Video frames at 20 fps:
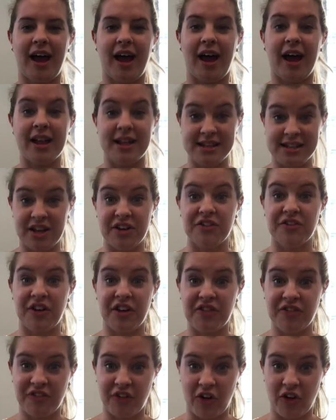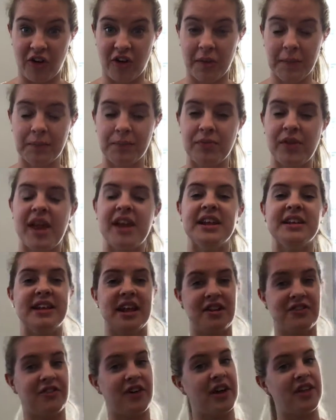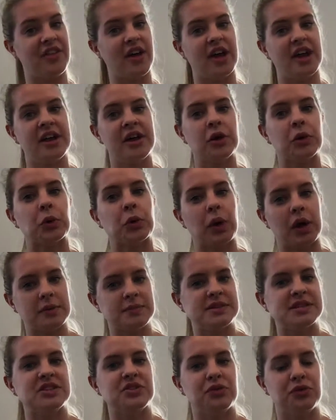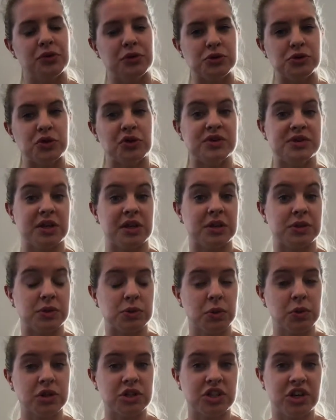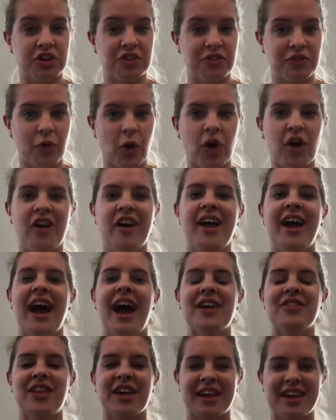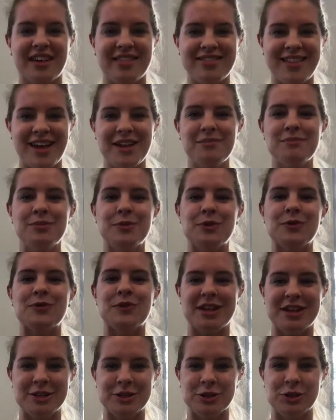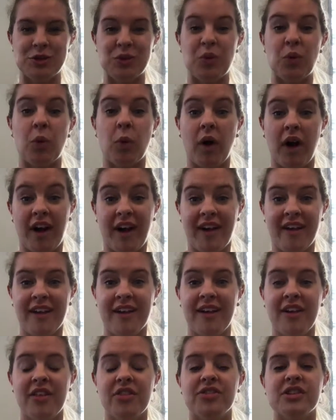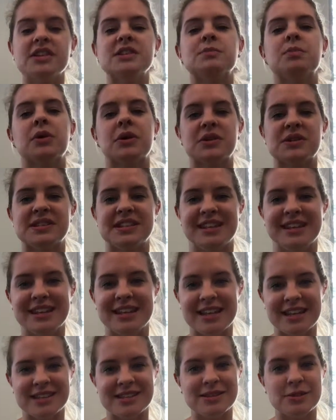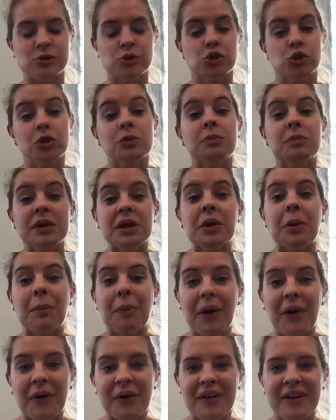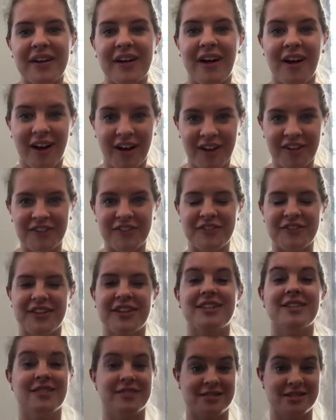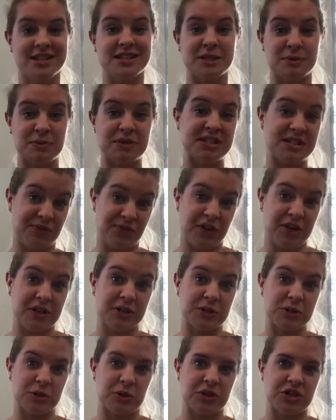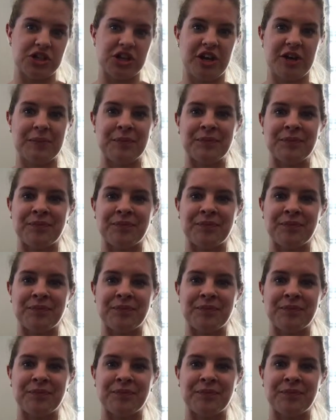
I identify FAR and identify that Crops of the Future is a consortia of FAR, and I can then move into why this person should be a part of this specific consortia.